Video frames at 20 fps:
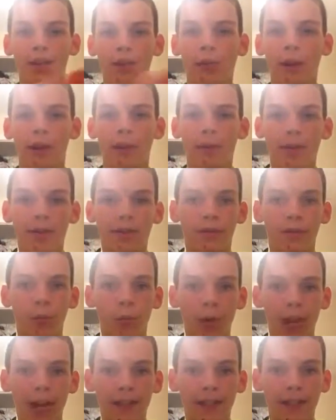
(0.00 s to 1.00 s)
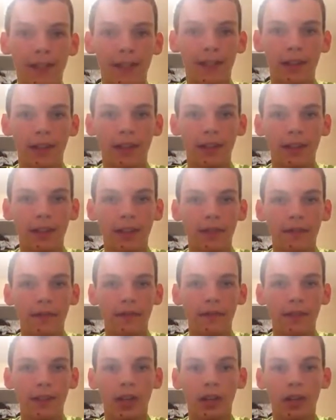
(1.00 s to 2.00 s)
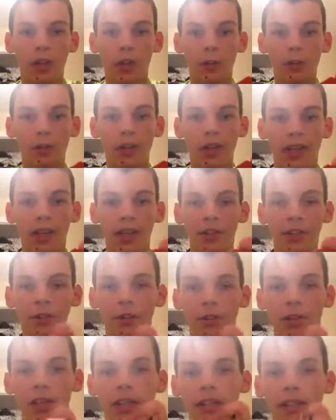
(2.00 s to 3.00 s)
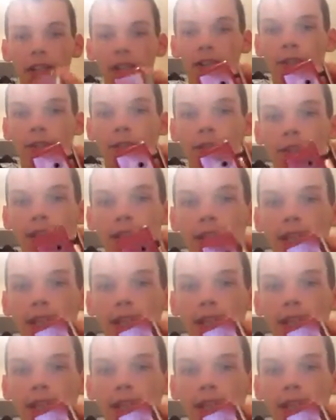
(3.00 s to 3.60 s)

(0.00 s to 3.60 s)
quite a bit of weight. Another thing I don't like is you can